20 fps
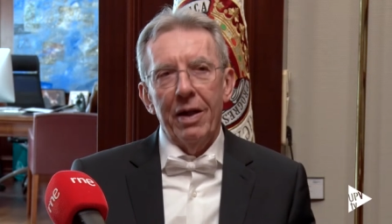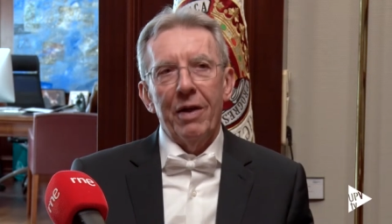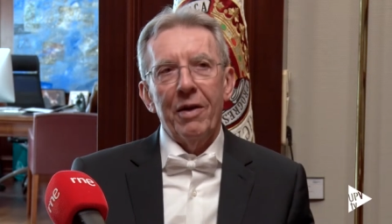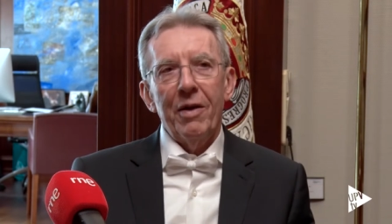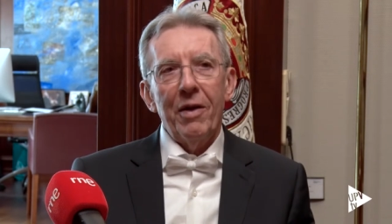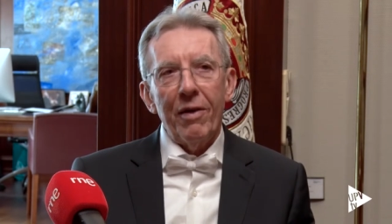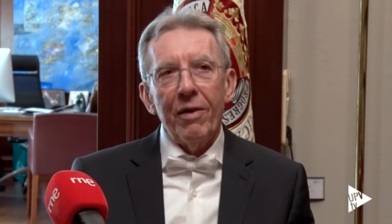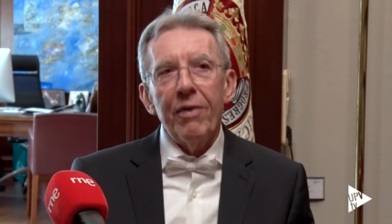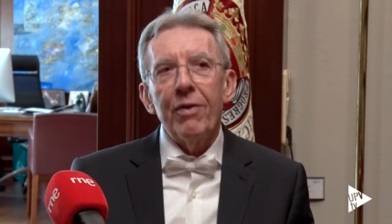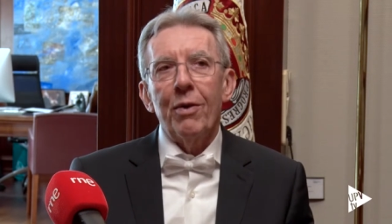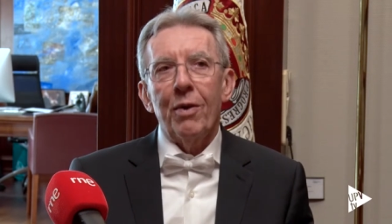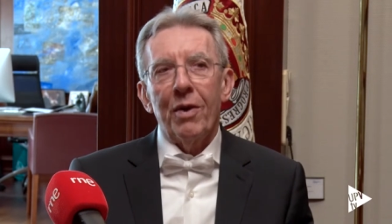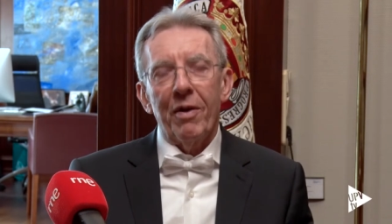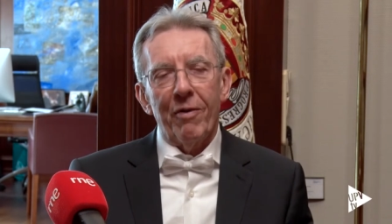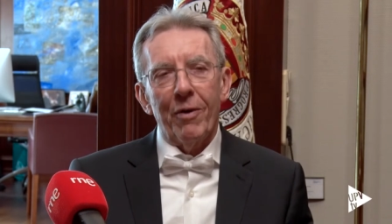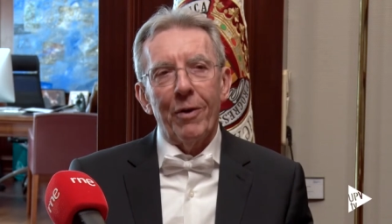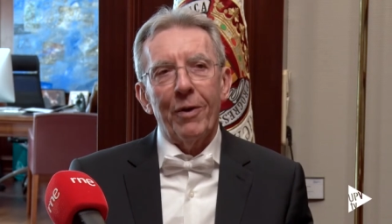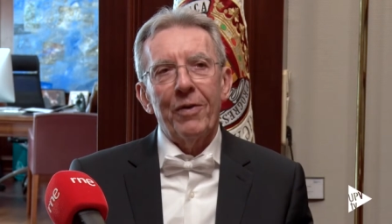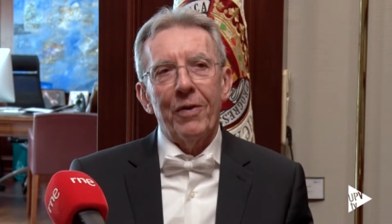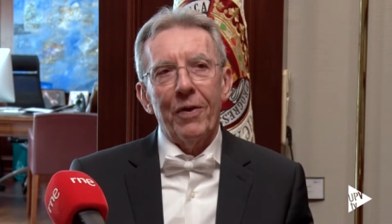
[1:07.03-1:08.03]
this
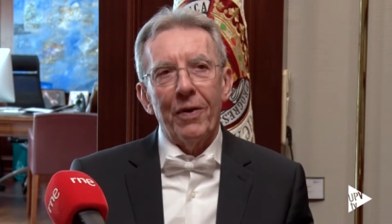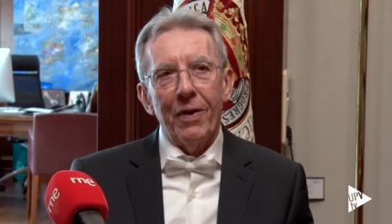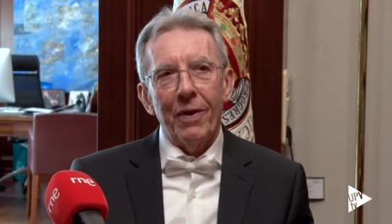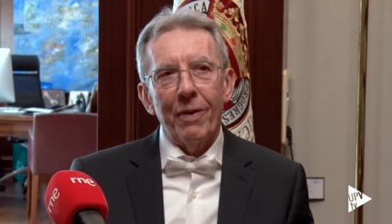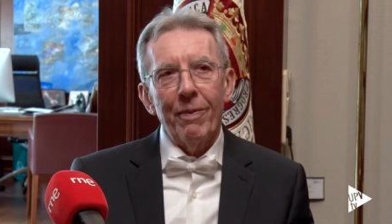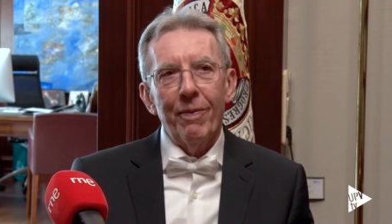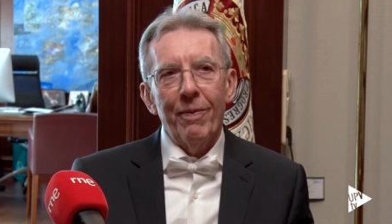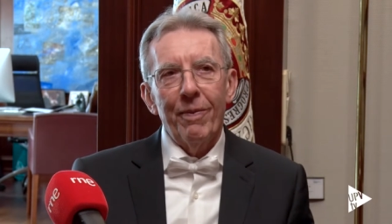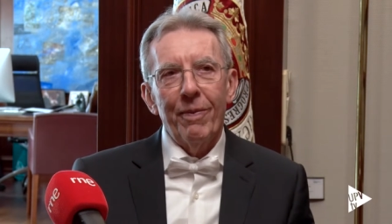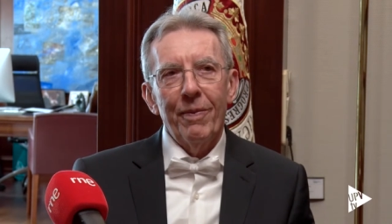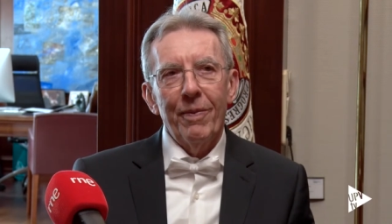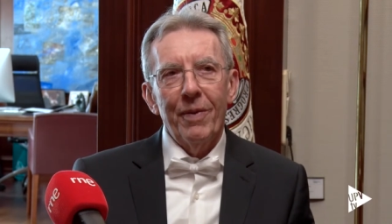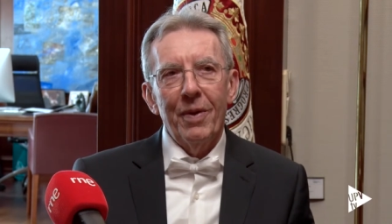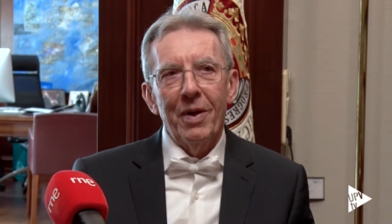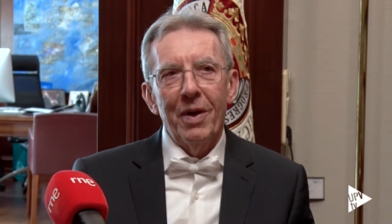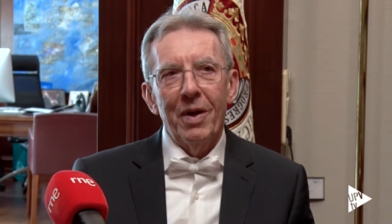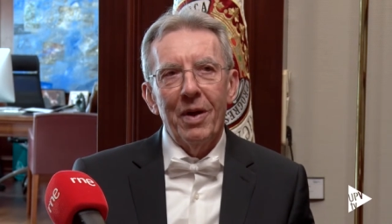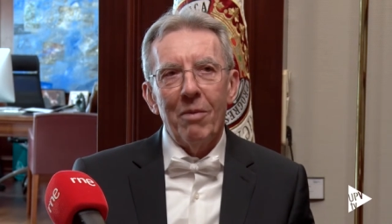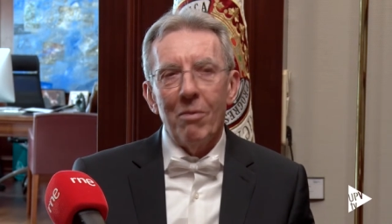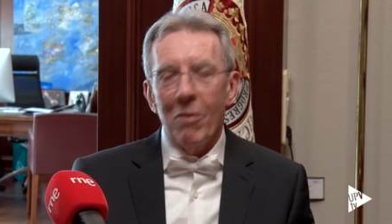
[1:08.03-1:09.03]
university
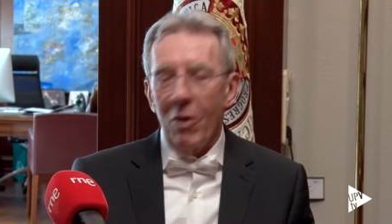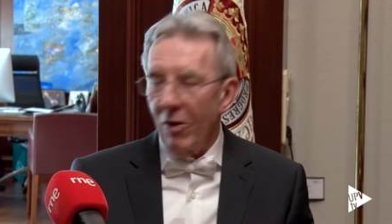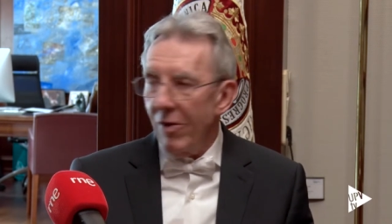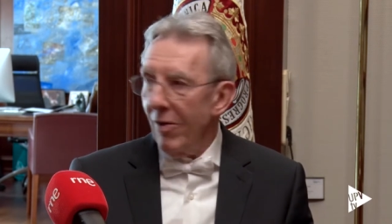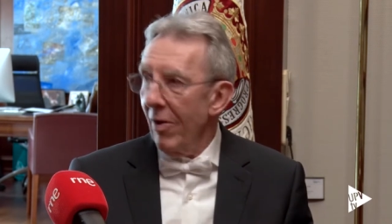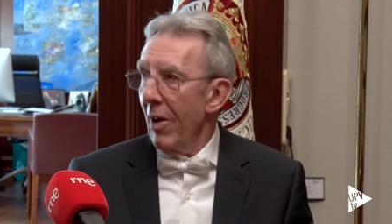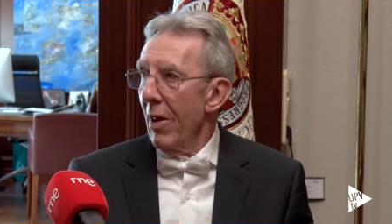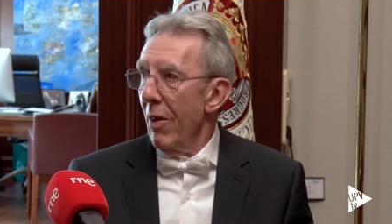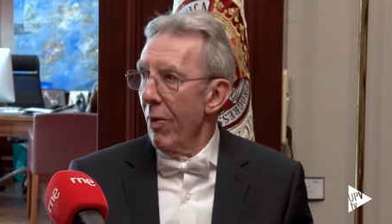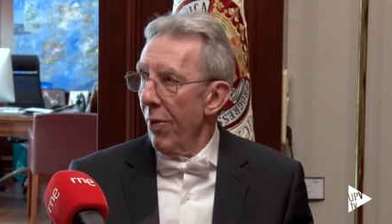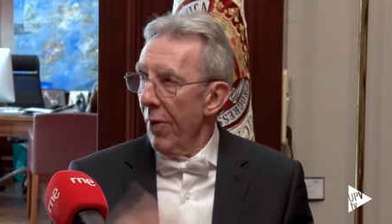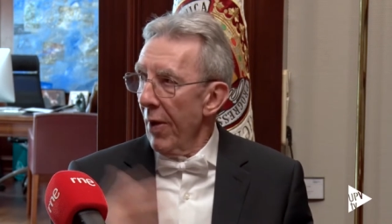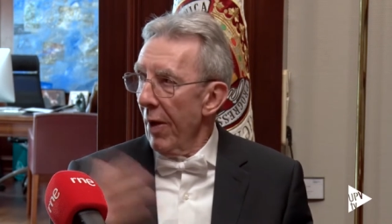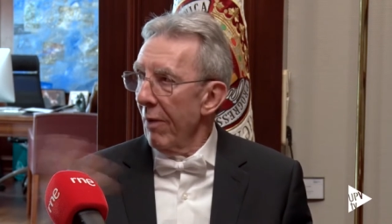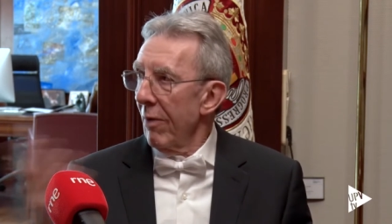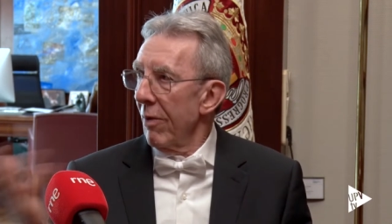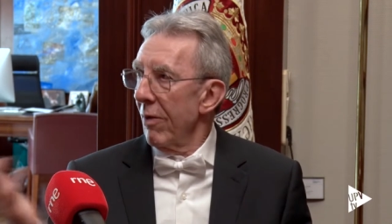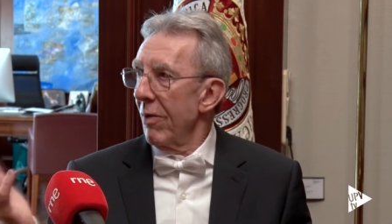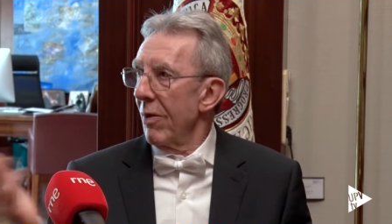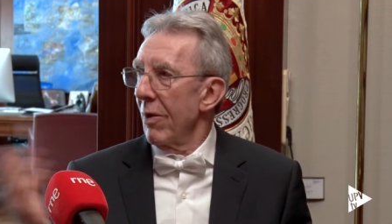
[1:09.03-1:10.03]
mostly
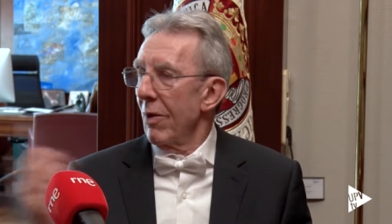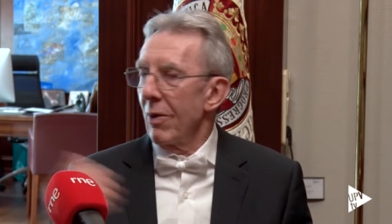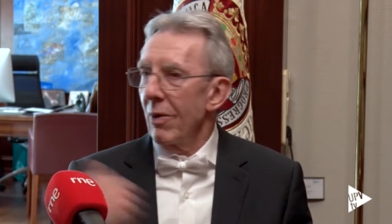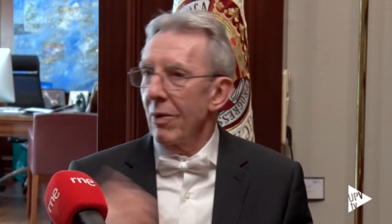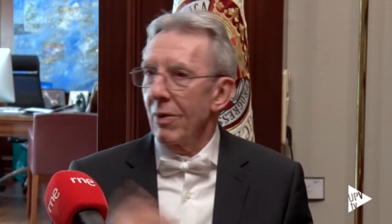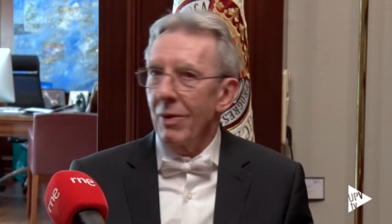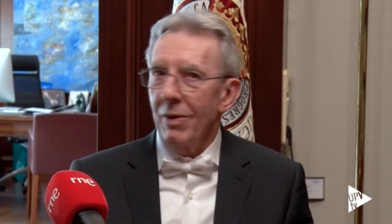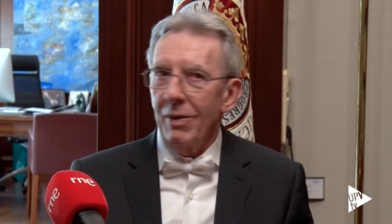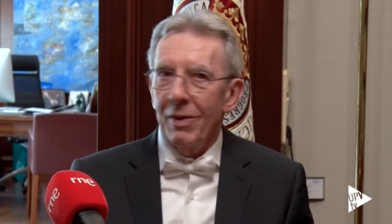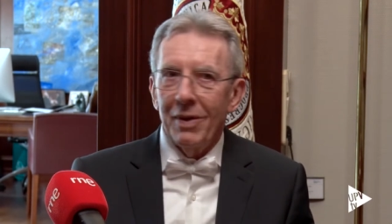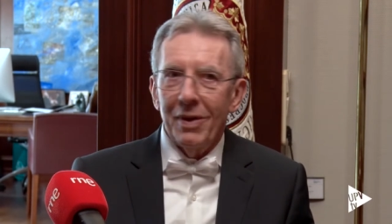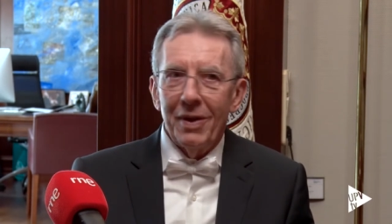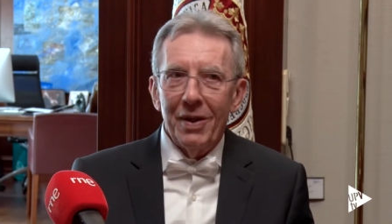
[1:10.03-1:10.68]
thanks to